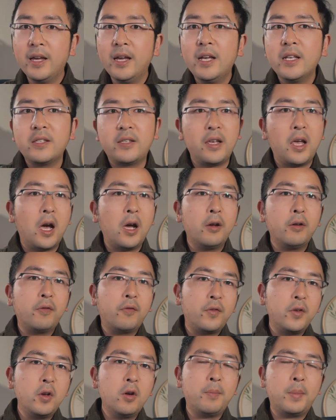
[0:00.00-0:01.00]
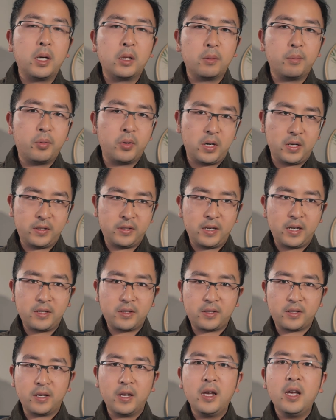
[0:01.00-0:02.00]
See how you feel about the
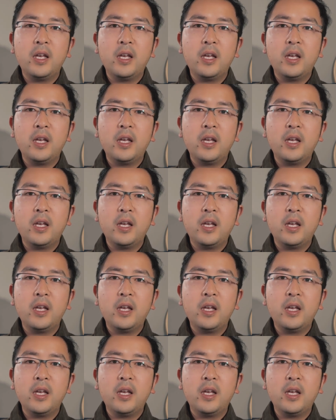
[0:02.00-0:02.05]
process,